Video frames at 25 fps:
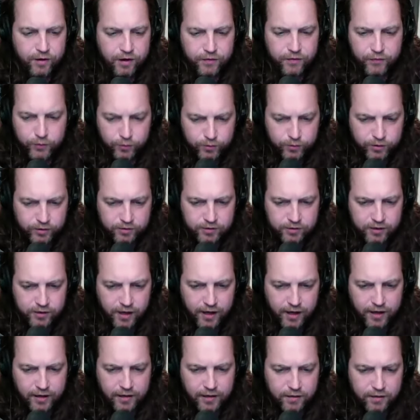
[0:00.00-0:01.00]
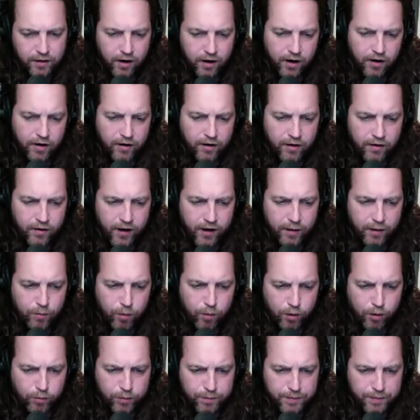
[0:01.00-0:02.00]
if you just say, I
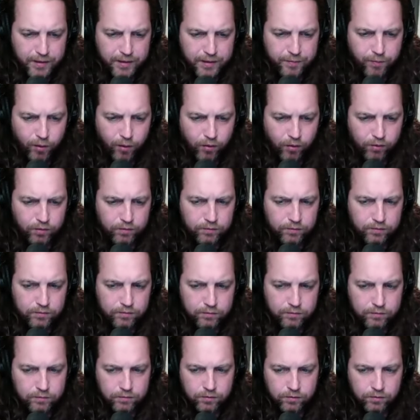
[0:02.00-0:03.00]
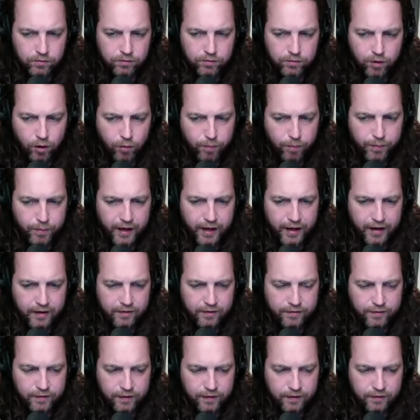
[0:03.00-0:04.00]
work with people, you don't pay
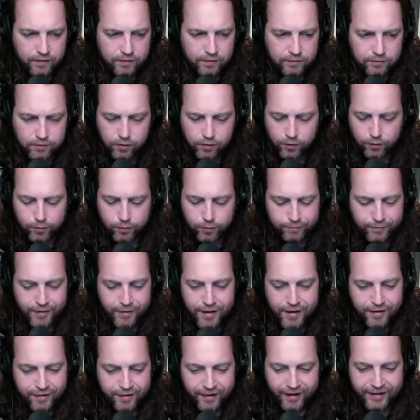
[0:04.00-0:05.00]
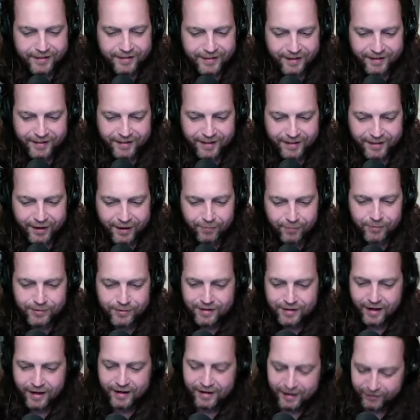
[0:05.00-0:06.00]
anything. So I
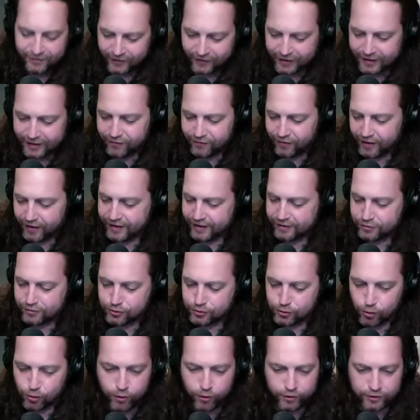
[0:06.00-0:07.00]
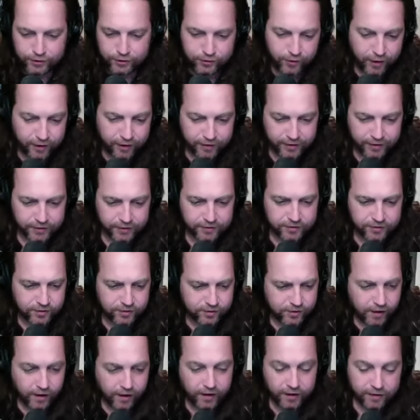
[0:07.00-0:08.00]
didn't have to give like insurance or anything. It's
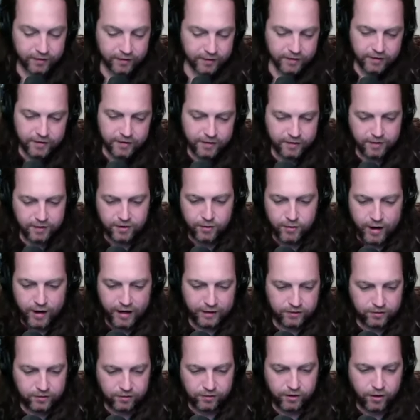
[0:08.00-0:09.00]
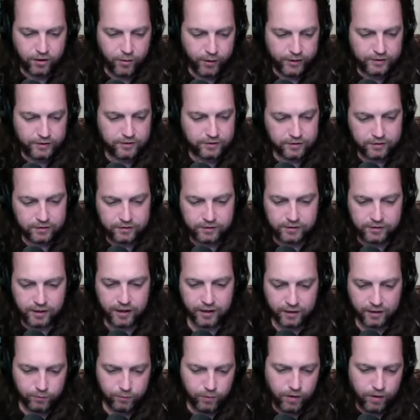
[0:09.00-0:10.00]
just like you answer a question and
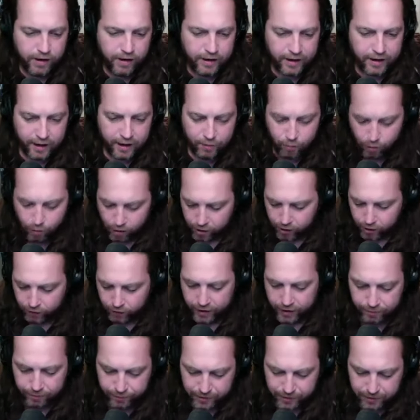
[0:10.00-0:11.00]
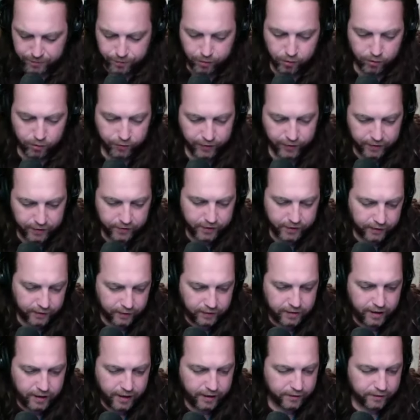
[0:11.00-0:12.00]
say, well, I work around people, and then you get the
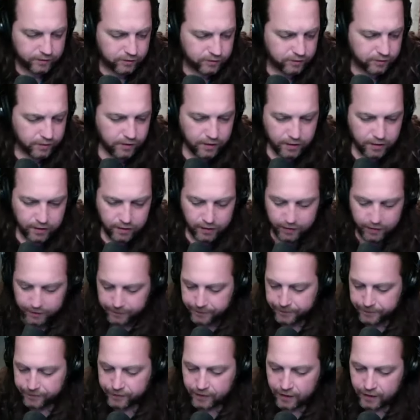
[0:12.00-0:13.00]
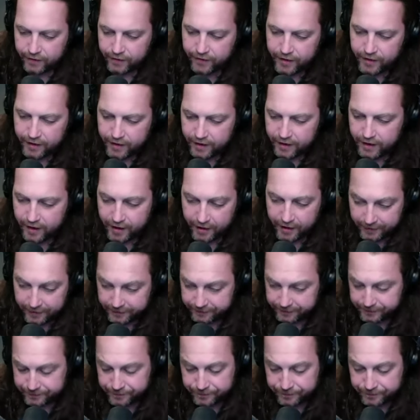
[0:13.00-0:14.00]
test. And then